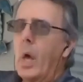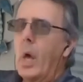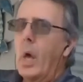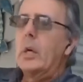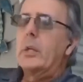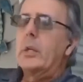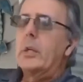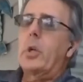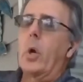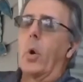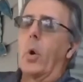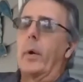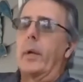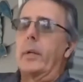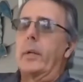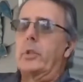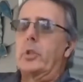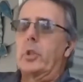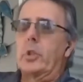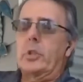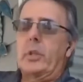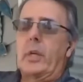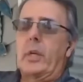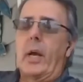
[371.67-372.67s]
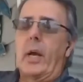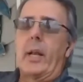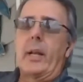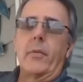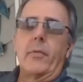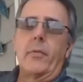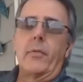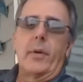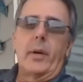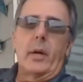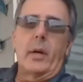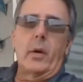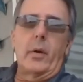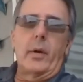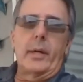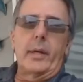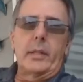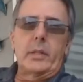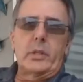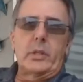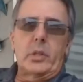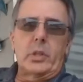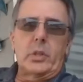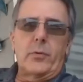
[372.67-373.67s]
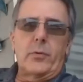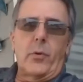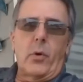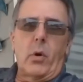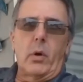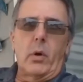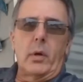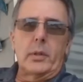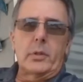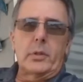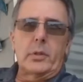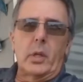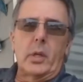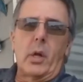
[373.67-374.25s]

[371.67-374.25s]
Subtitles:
So it just kind of varies as far as,